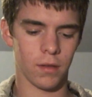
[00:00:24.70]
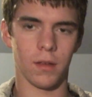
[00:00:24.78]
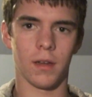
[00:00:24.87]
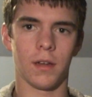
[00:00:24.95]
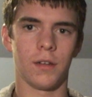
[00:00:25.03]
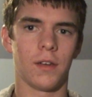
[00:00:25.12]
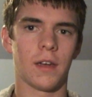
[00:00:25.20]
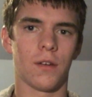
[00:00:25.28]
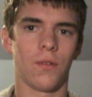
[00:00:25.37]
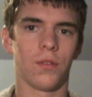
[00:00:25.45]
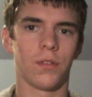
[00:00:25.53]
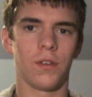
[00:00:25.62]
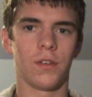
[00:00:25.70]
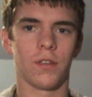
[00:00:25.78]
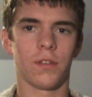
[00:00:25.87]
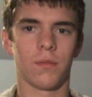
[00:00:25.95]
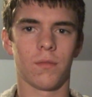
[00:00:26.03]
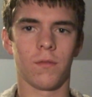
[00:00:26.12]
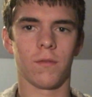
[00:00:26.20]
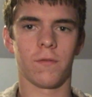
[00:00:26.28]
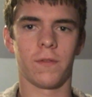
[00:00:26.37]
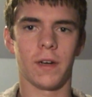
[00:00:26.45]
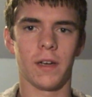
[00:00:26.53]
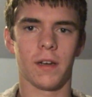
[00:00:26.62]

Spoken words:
And you can also just fire